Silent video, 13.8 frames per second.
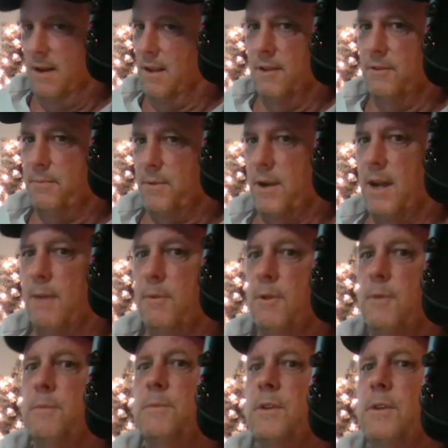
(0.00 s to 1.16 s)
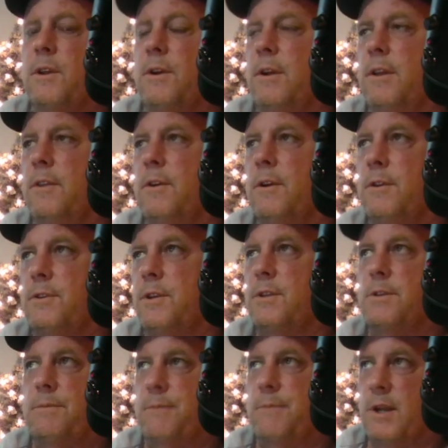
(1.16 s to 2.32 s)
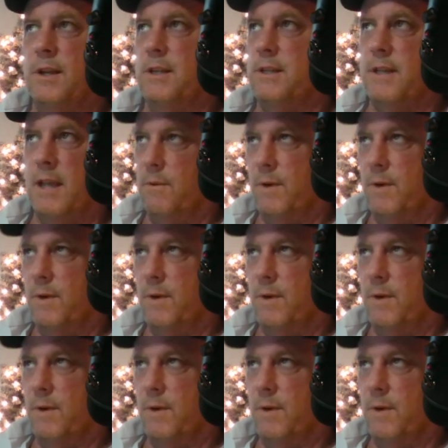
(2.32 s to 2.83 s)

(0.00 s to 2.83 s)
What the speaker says: these problems, and they're either just going to say,